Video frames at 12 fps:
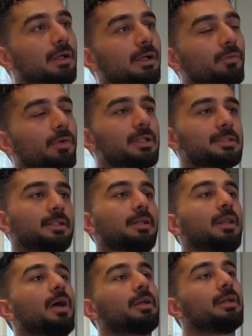What is
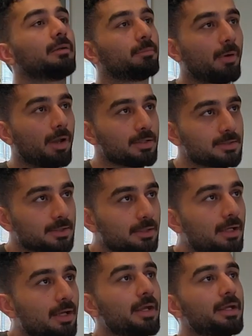logging policy?
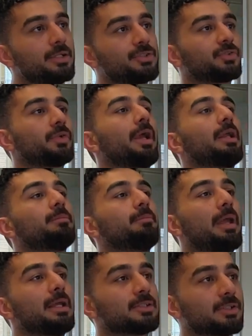It's trained
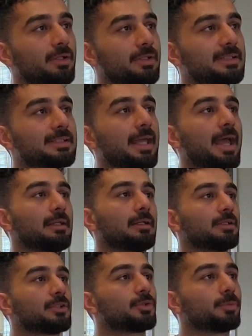based on a
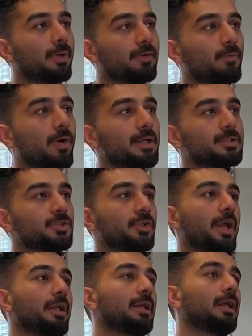standard supervised
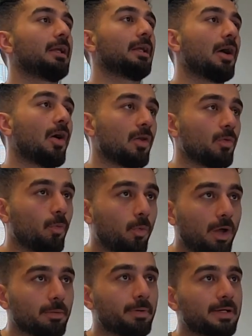training on
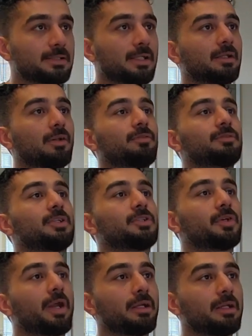1% of the
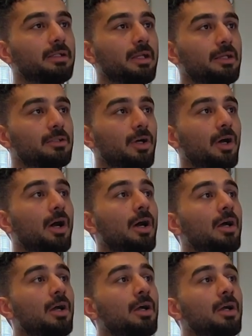training data
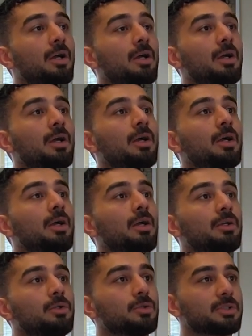
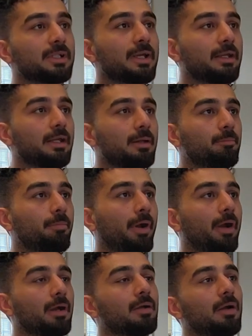using an
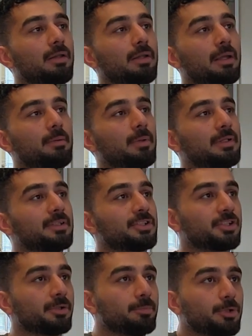empirical label
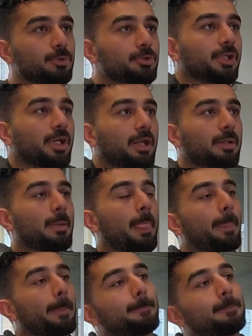distribution.
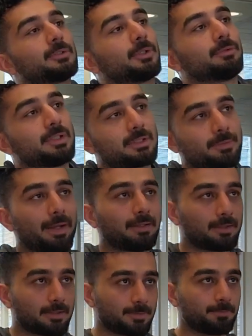So the
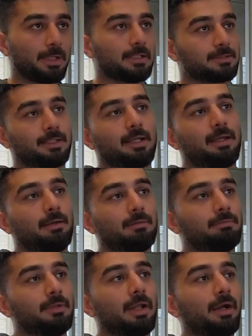estimators means the
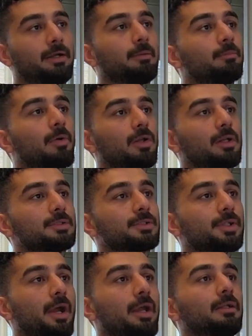learning models,
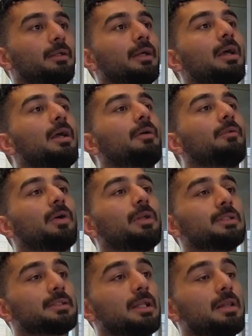right? What
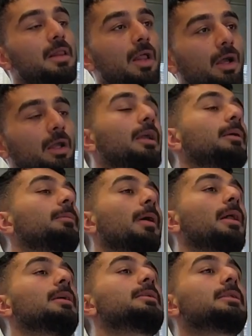is the logging
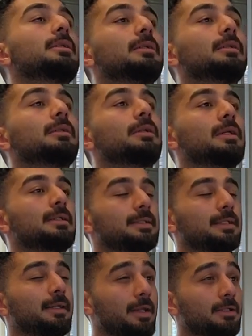policy? Is the
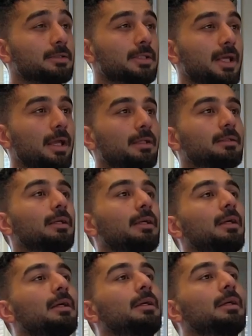data set
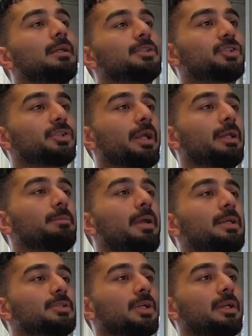trained
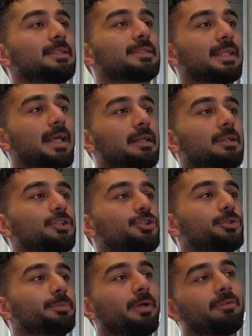based on a standard
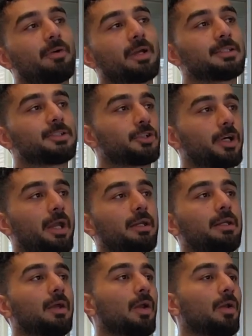supervised
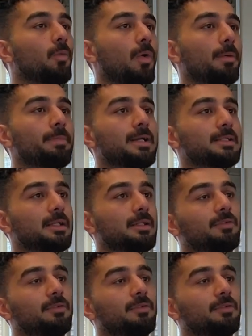training on 1%